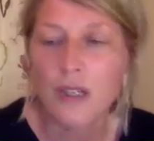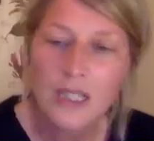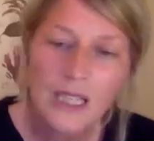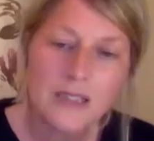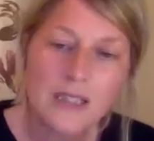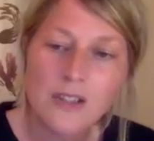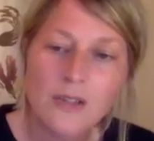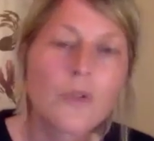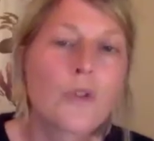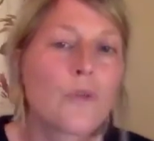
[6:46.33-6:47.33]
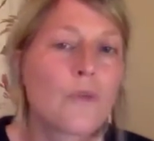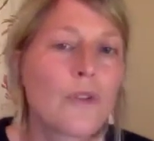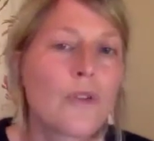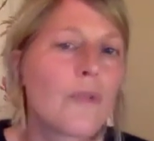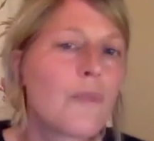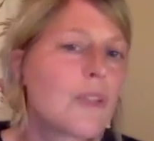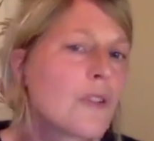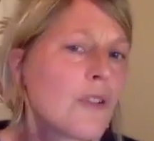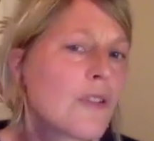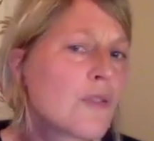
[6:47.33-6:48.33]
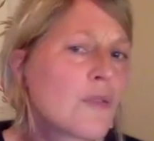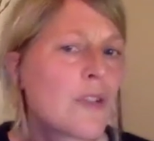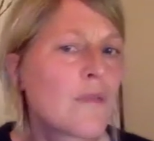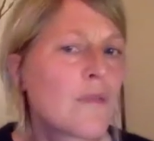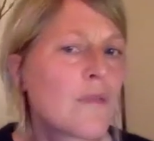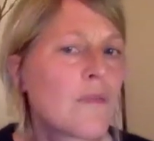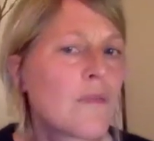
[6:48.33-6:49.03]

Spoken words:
get in some humor, but also some